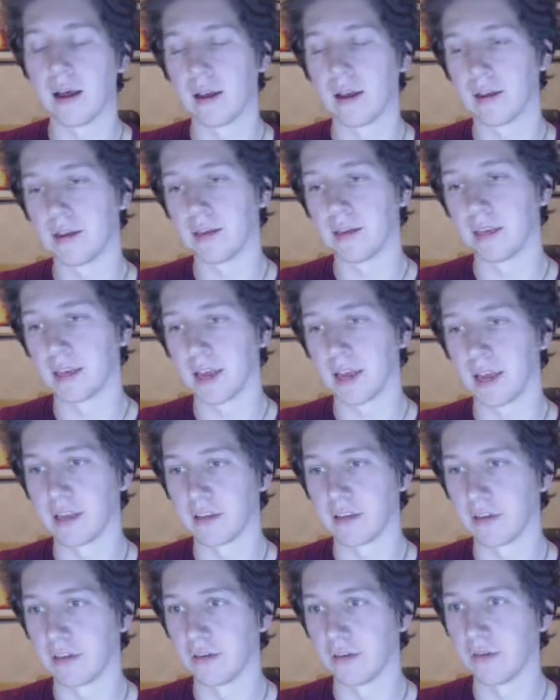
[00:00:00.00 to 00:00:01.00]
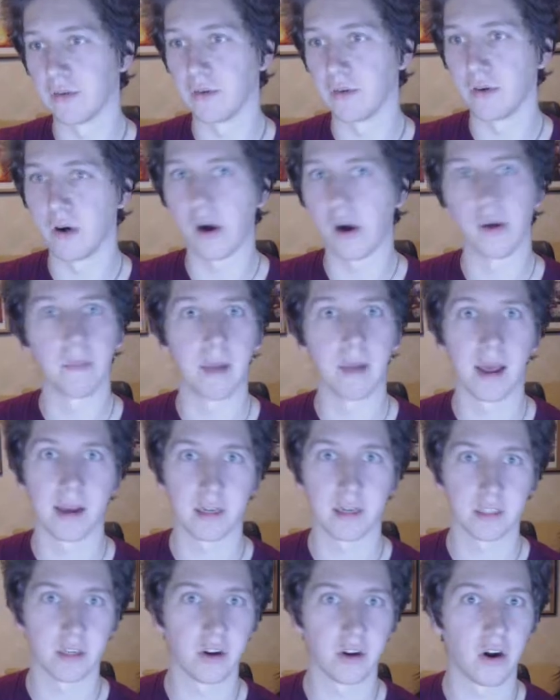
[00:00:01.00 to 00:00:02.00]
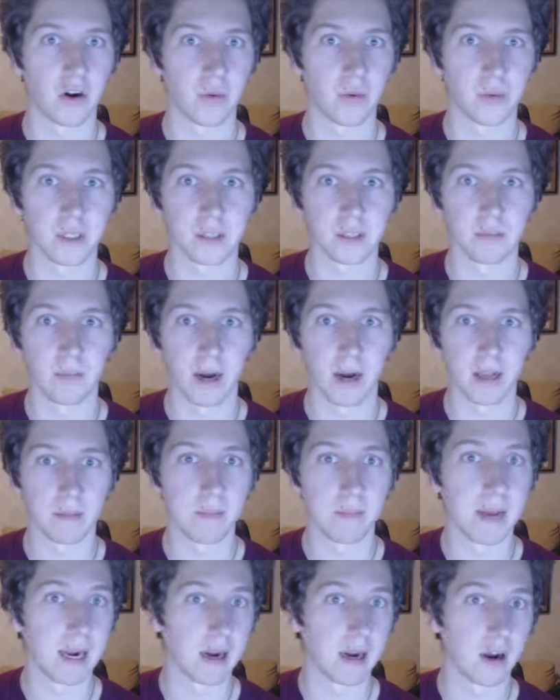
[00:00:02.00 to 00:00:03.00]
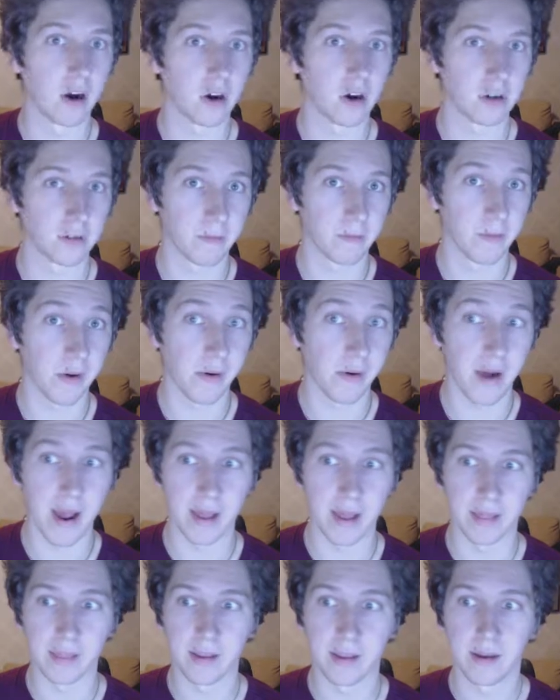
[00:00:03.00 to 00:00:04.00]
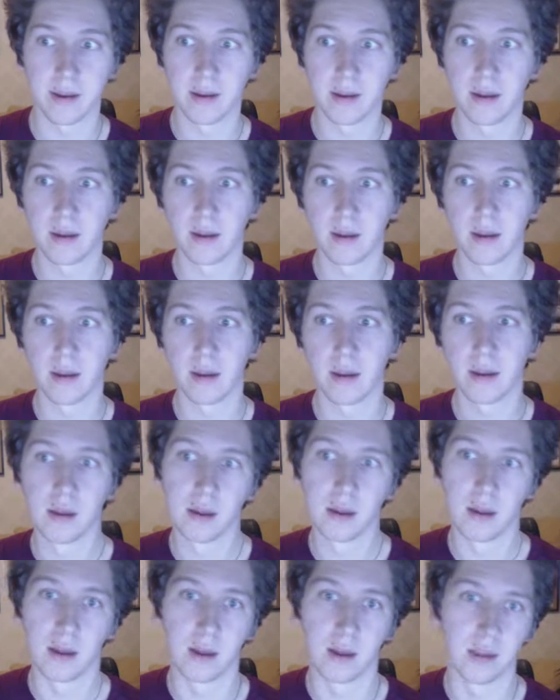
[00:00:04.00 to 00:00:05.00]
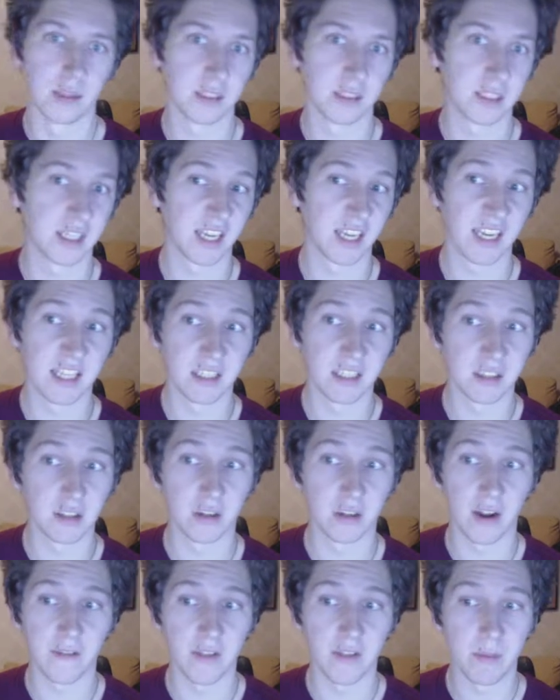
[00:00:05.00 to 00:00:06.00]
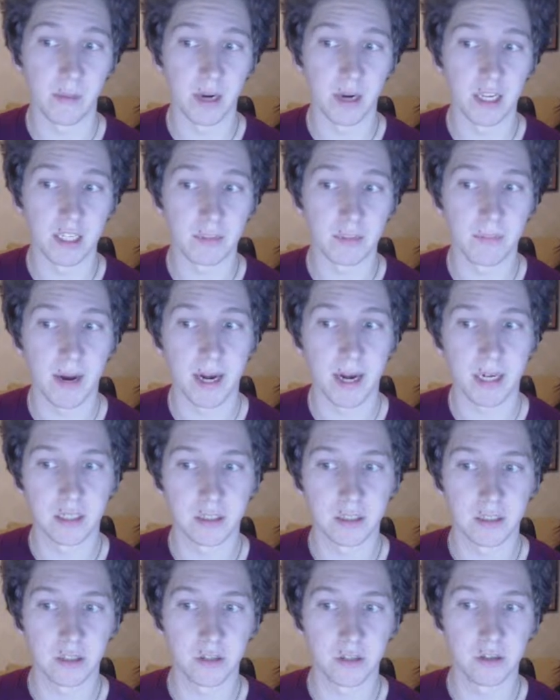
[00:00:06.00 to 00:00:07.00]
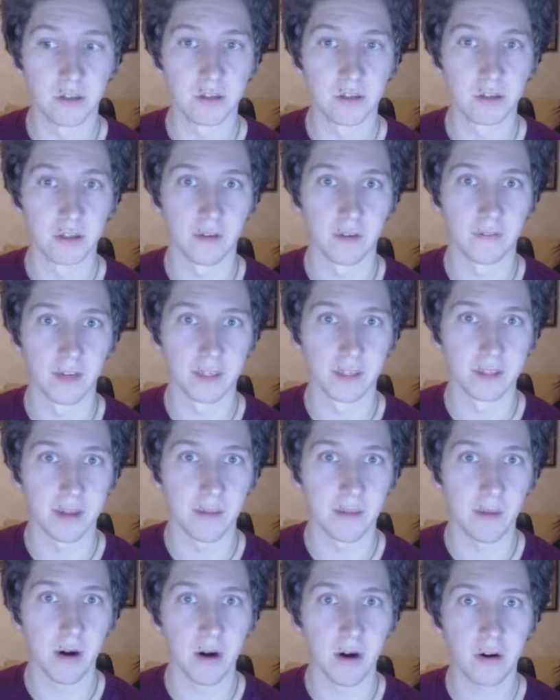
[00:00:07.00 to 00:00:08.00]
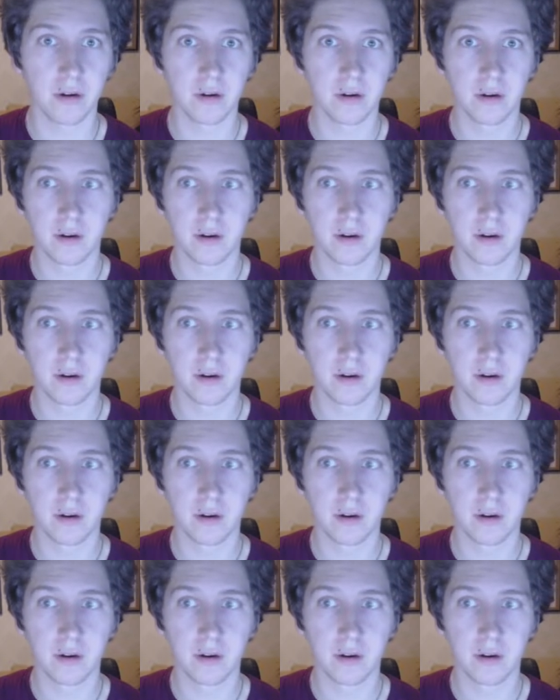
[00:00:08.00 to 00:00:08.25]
in case you are playing a scenario which might mill card from your hand. Skids could have the police badge to do something similar.